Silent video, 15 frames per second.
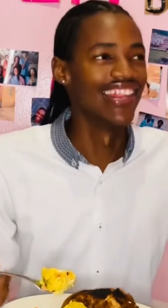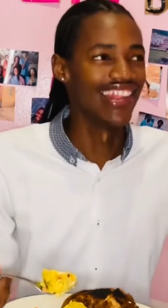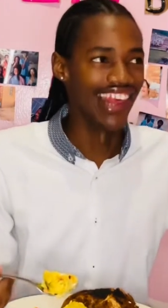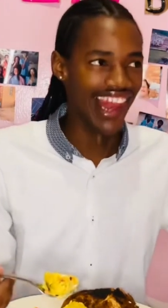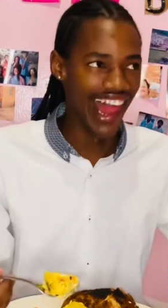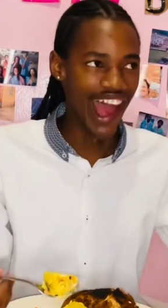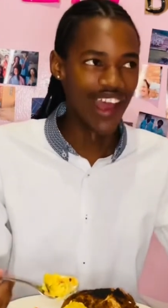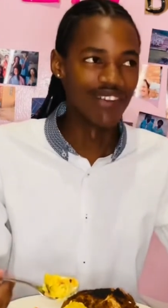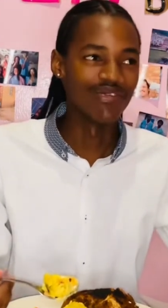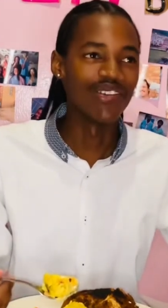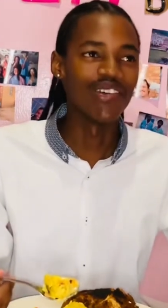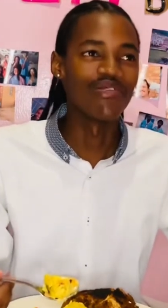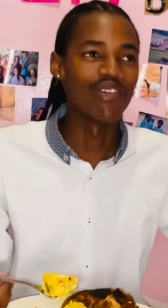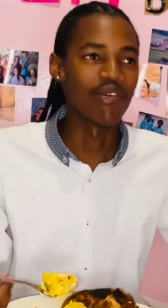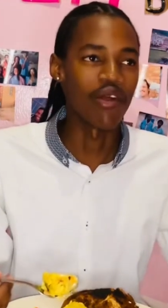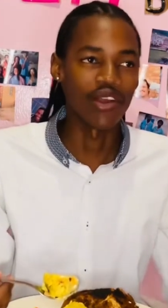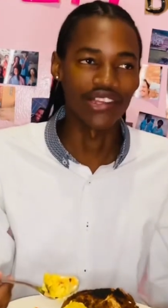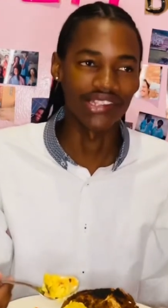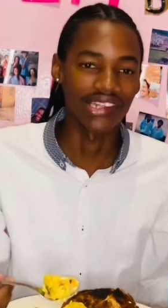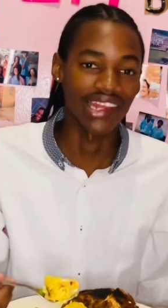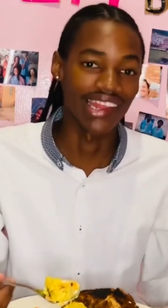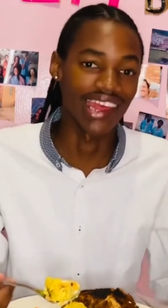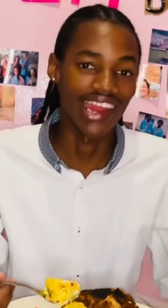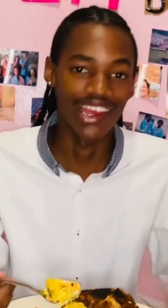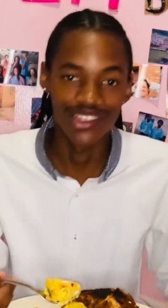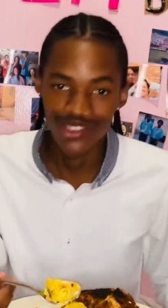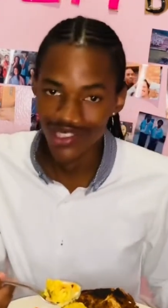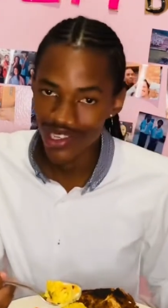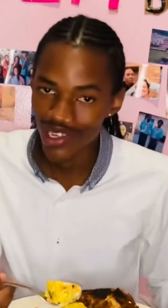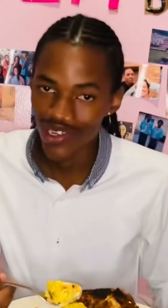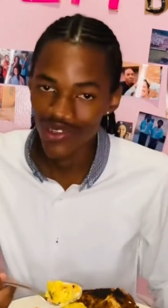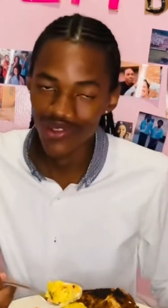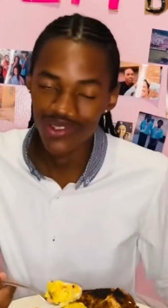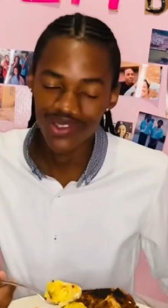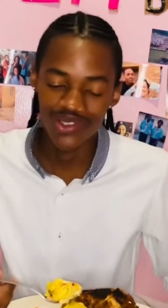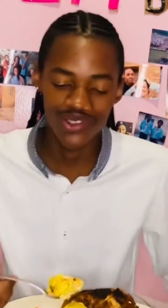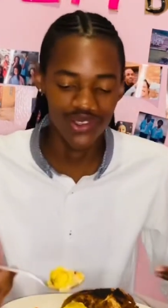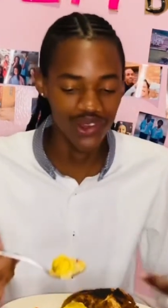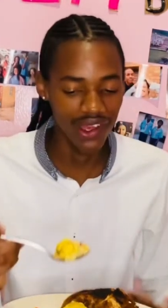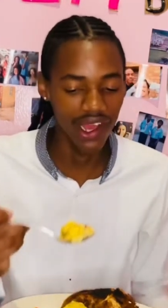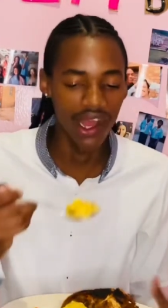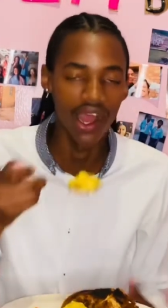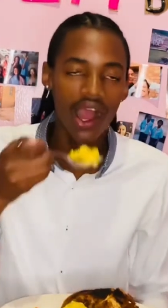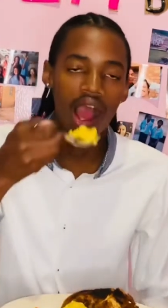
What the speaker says: life of a rock star that I chose. So yeah.